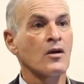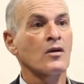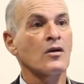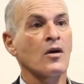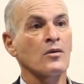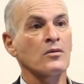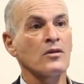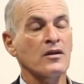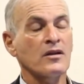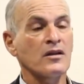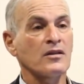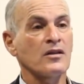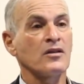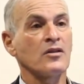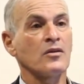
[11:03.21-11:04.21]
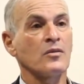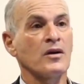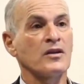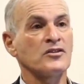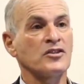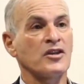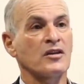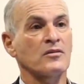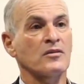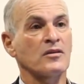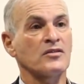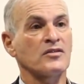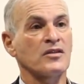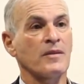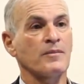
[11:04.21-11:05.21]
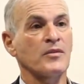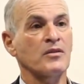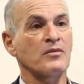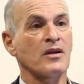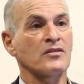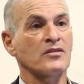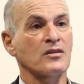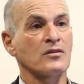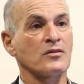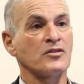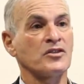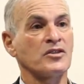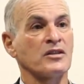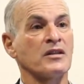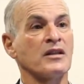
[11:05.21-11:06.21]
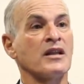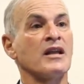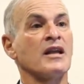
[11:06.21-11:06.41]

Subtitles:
Go look at the UN General Assembly resolution.